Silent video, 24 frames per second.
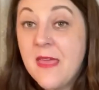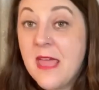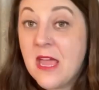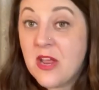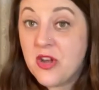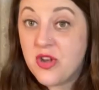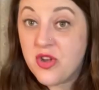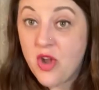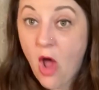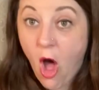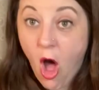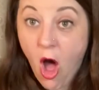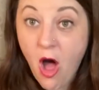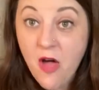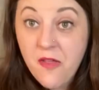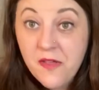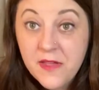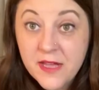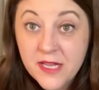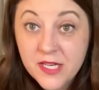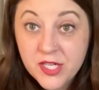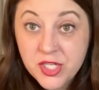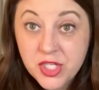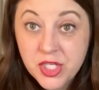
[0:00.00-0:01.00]
They
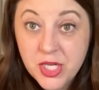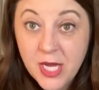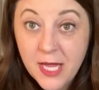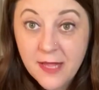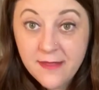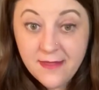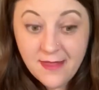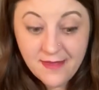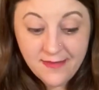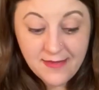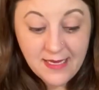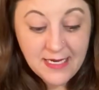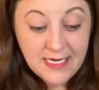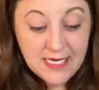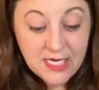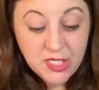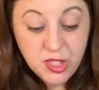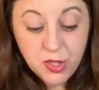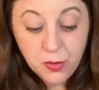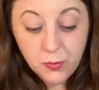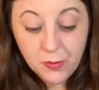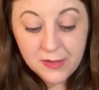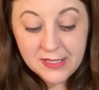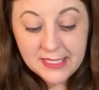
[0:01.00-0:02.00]
acknowledge that they
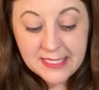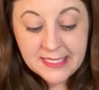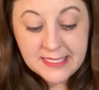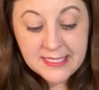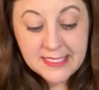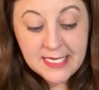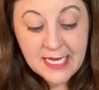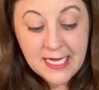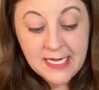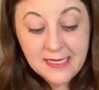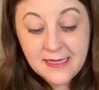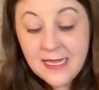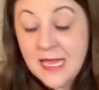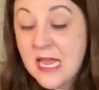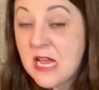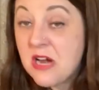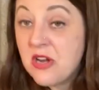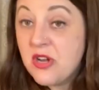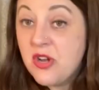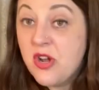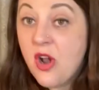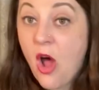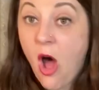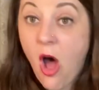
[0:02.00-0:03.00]
need to release it. They
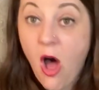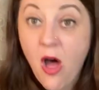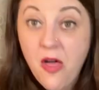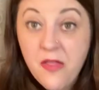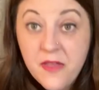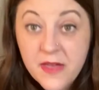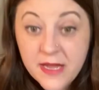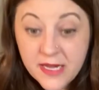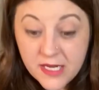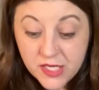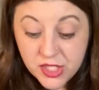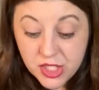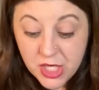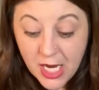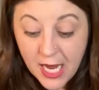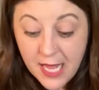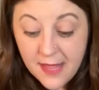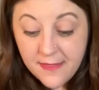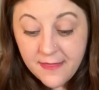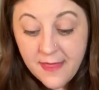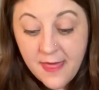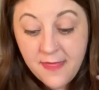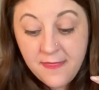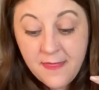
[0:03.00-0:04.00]
acknowledge
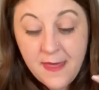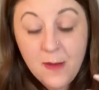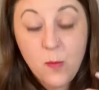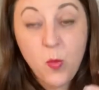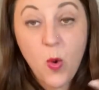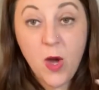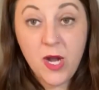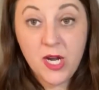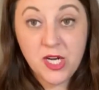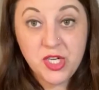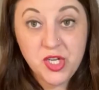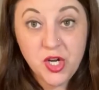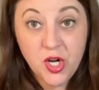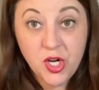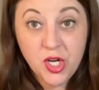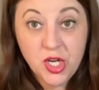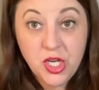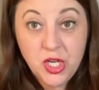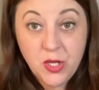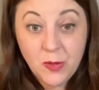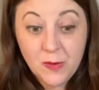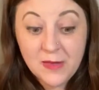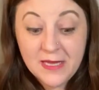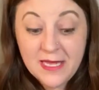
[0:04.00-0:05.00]
that they want to
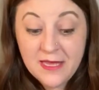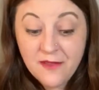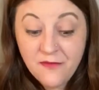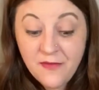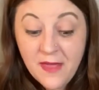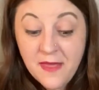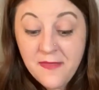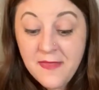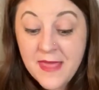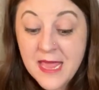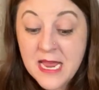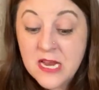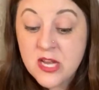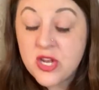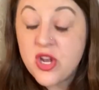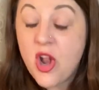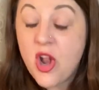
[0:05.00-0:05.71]
turn a new leaf, and they